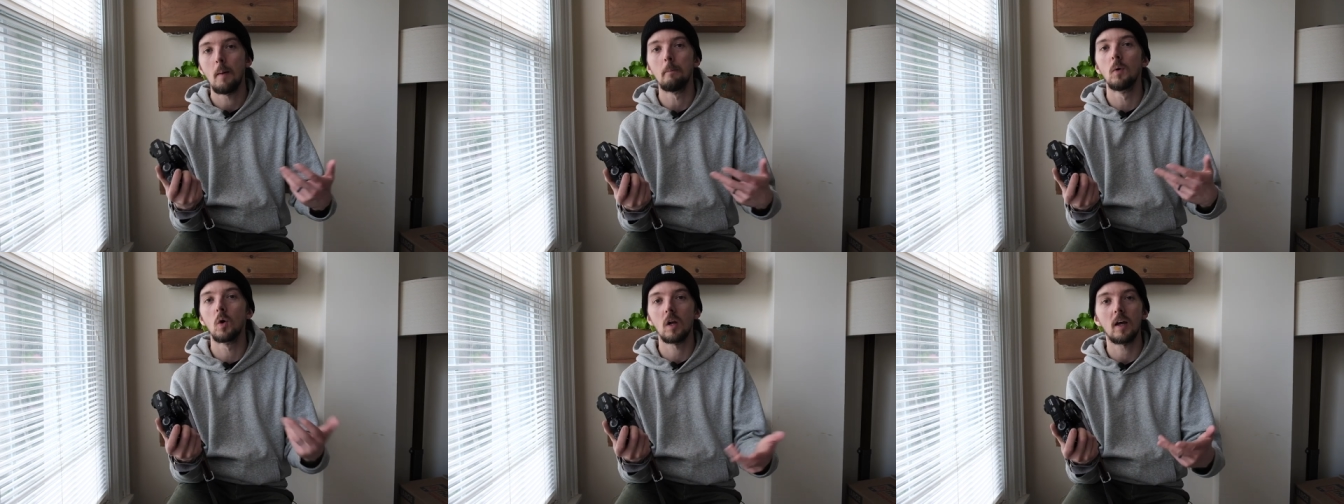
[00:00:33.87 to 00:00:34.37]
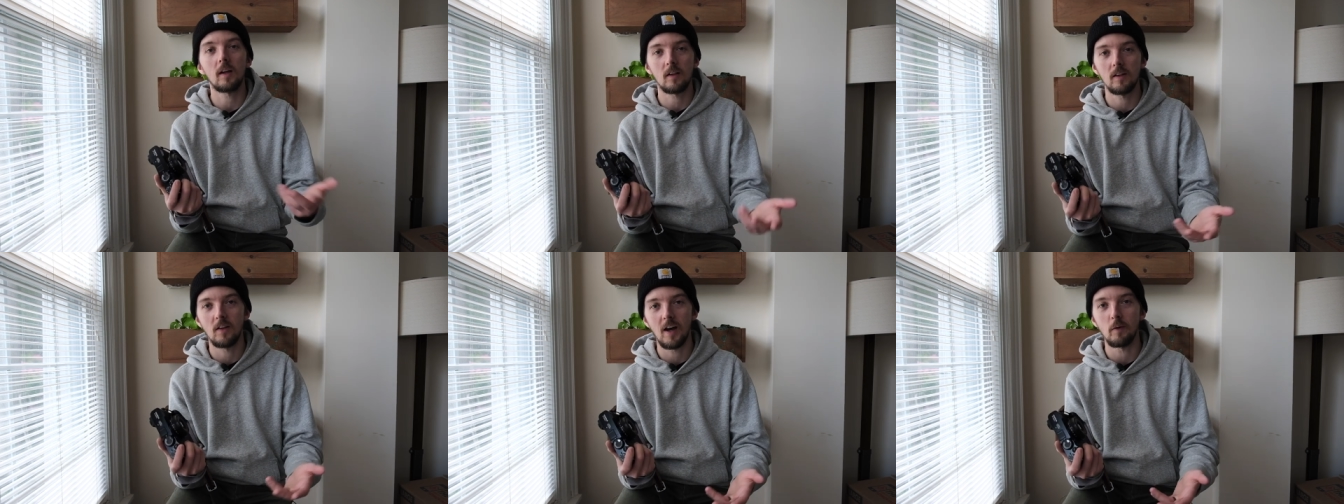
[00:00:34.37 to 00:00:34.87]
more
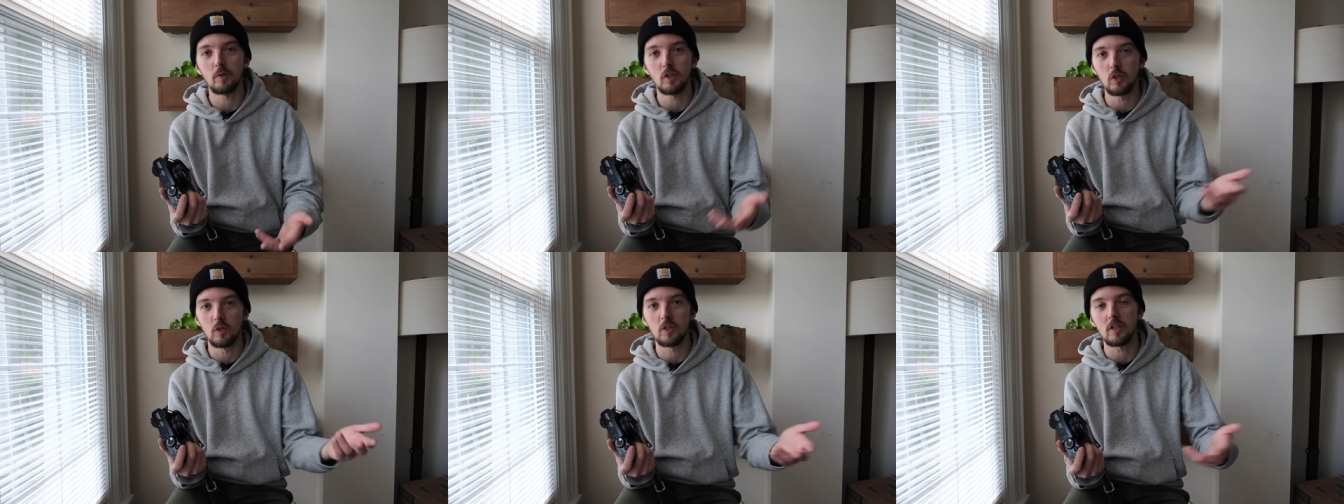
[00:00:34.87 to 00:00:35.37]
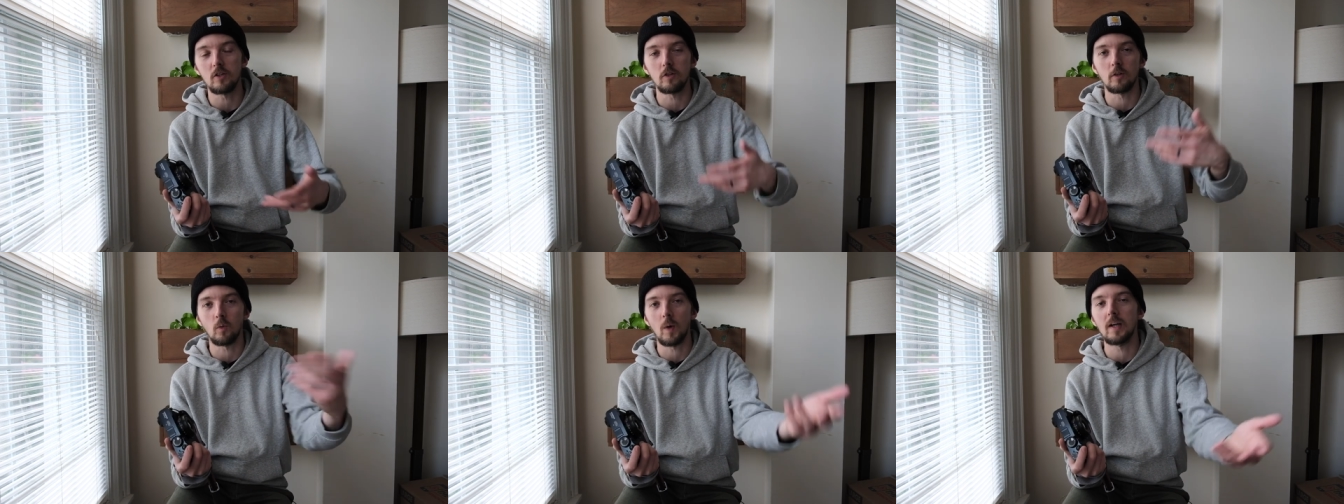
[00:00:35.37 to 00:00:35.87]
likely that I would use it
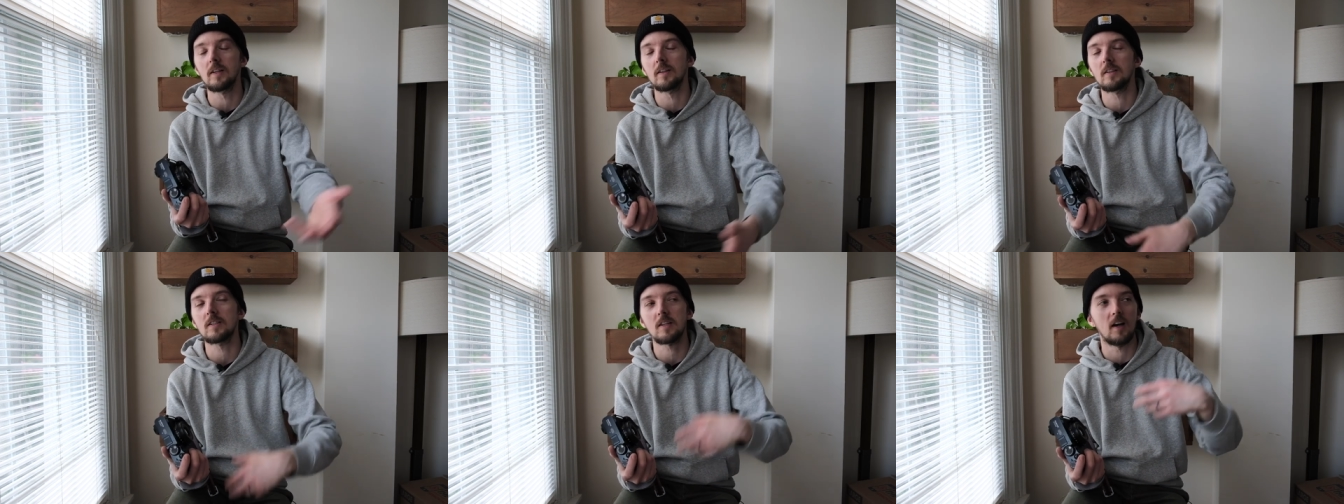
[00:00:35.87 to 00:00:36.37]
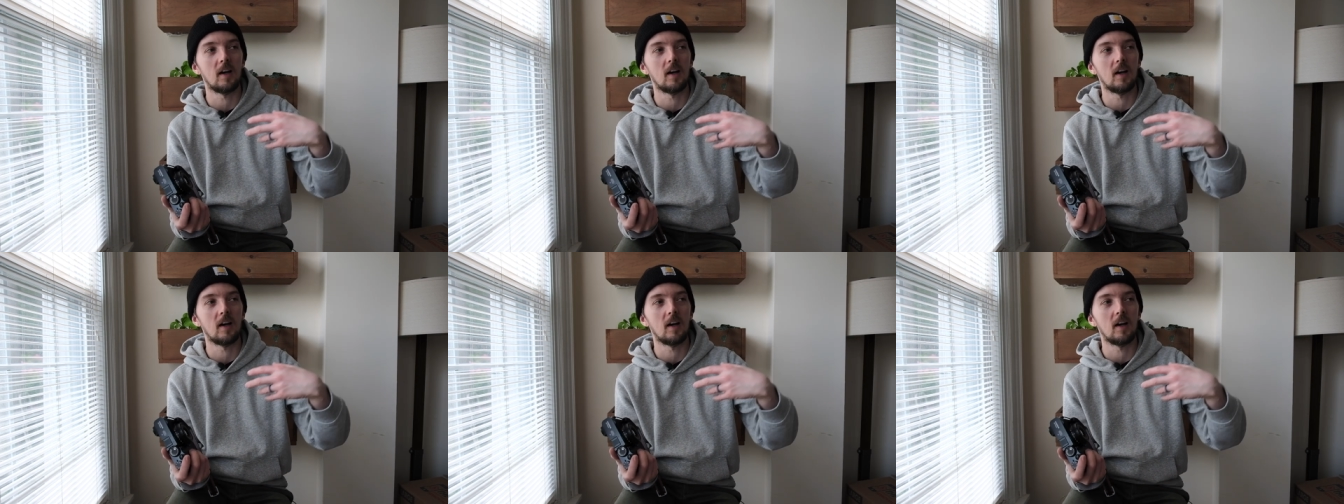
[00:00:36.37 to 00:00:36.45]
during weddings,